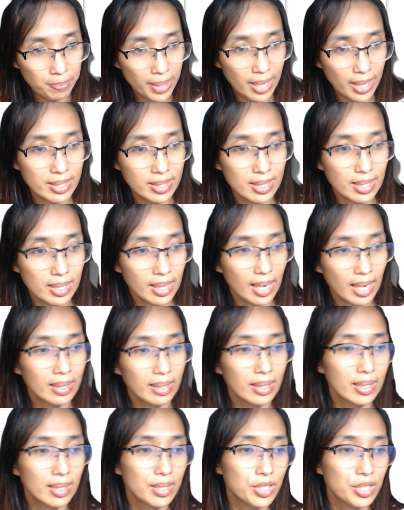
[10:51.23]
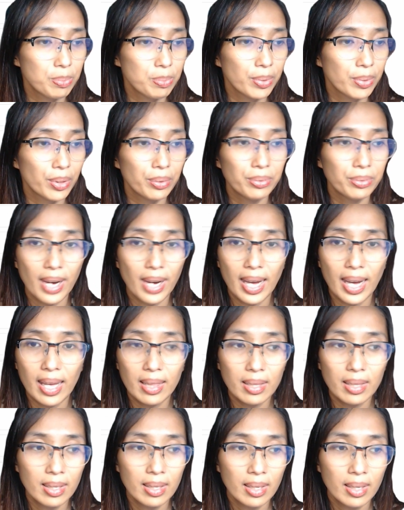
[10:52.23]
paste the candidate's
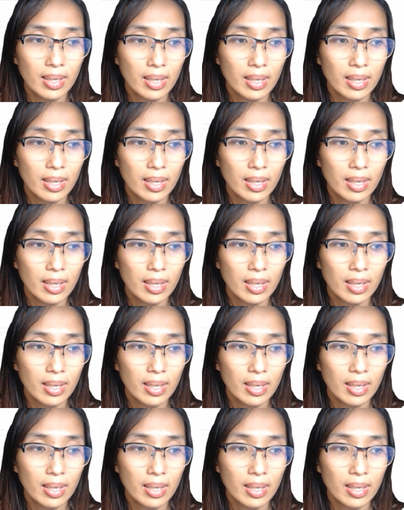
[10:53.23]
profile,